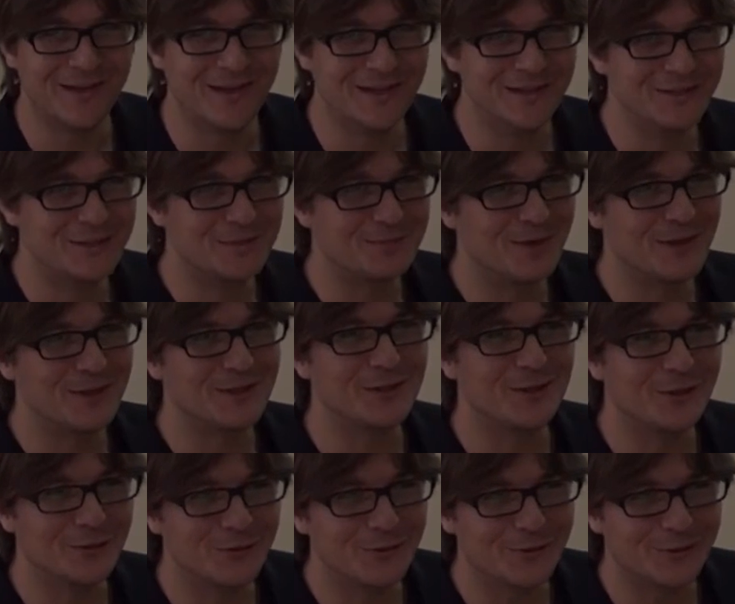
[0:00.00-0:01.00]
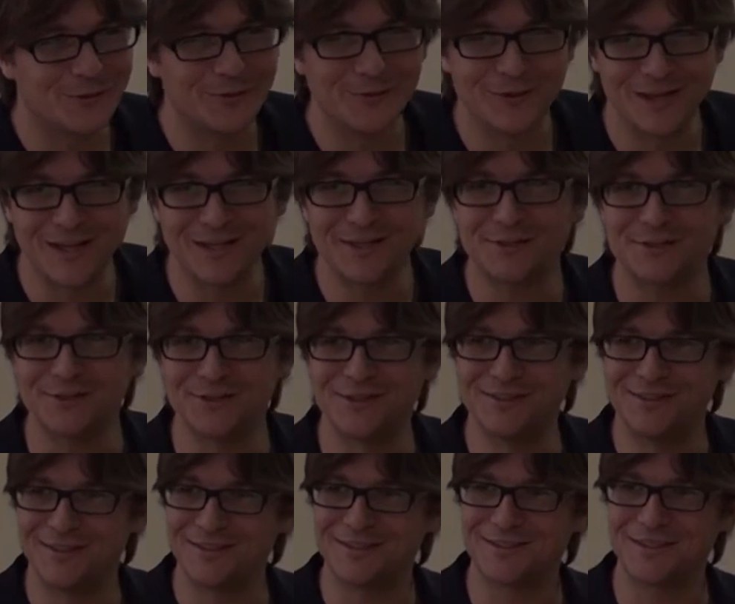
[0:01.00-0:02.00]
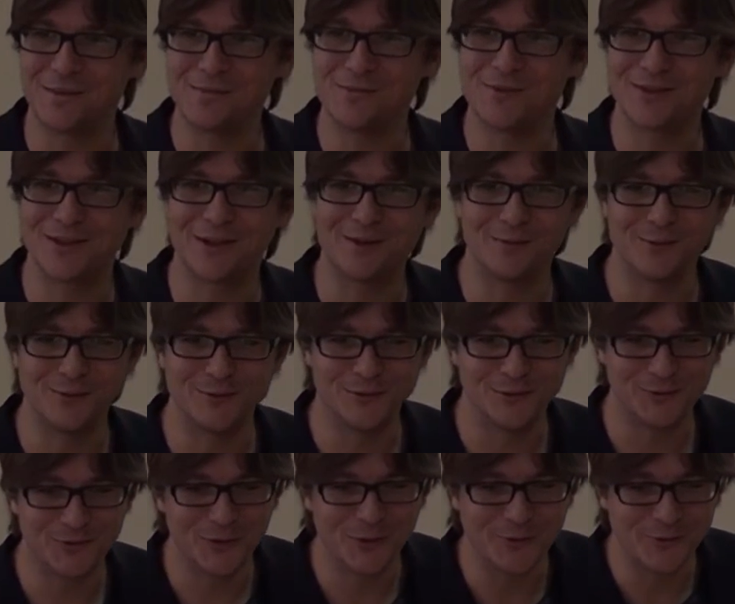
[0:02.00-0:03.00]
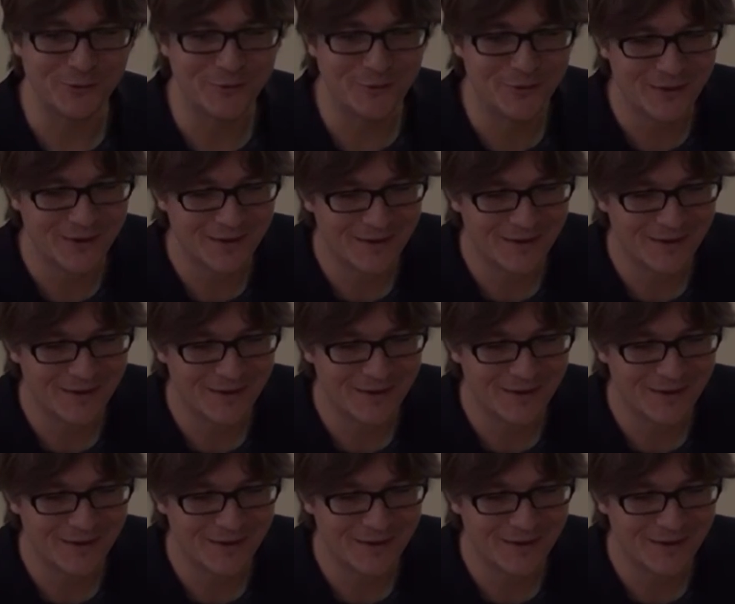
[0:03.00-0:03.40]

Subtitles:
there is spatial autocorrelation, and that's something I want to show you.